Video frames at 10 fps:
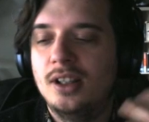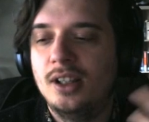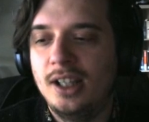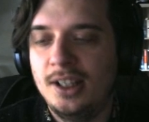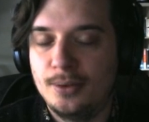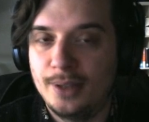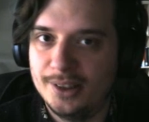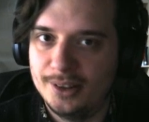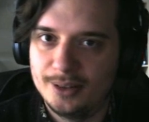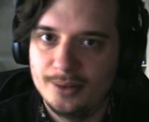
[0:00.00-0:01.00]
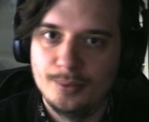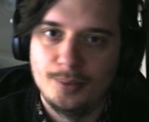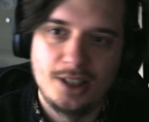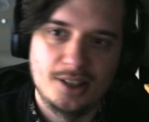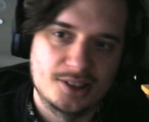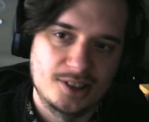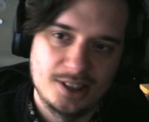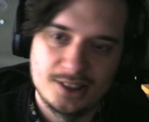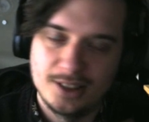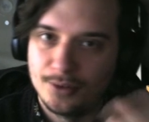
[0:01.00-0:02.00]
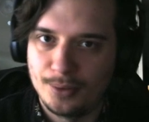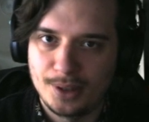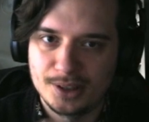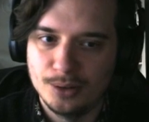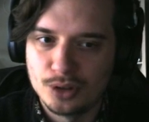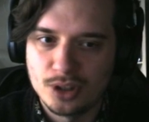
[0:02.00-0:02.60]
in the render because it's a different resolution,